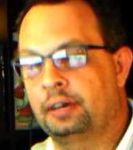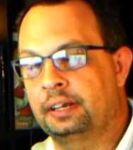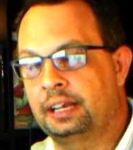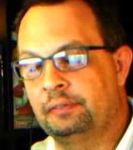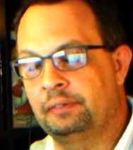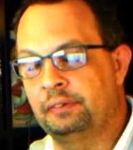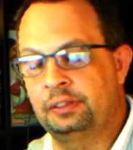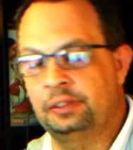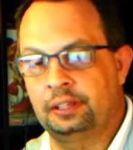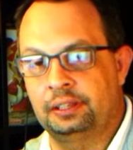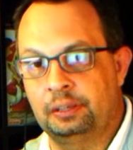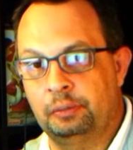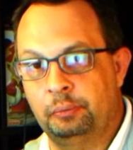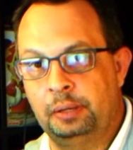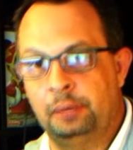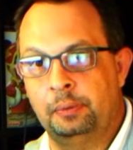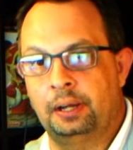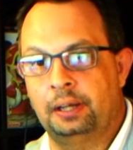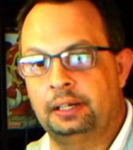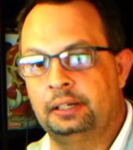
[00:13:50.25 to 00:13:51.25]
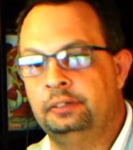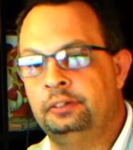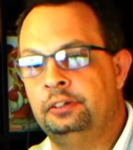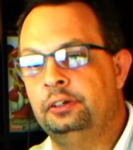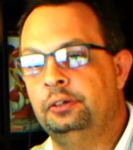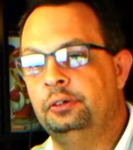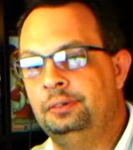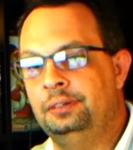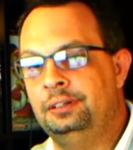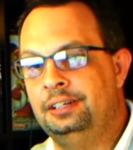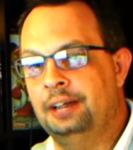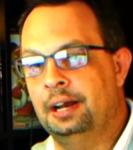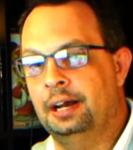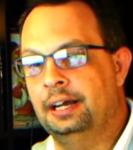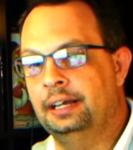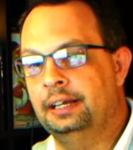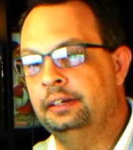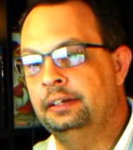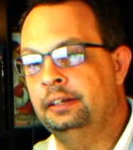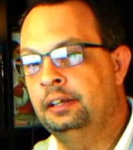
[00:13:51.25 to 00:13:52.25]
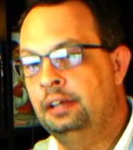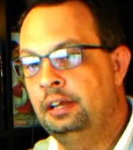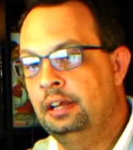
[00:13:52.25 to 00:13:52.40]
everything that we want to do done.